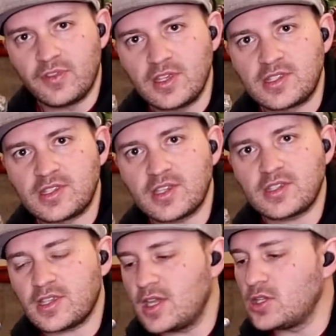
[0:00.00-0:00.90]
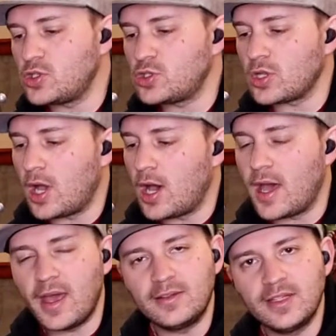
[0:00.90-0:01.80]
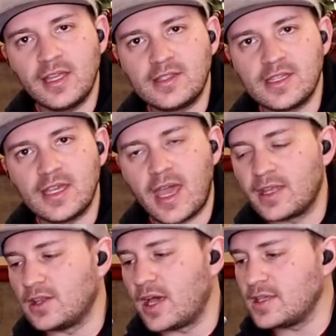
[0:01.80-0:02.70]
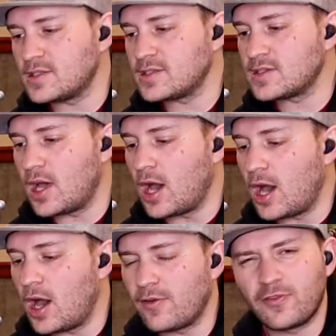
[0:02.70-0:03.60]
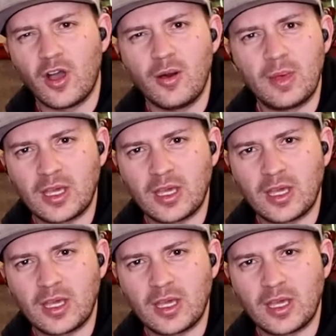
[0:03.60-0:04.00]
these 6-inch LED headlights from a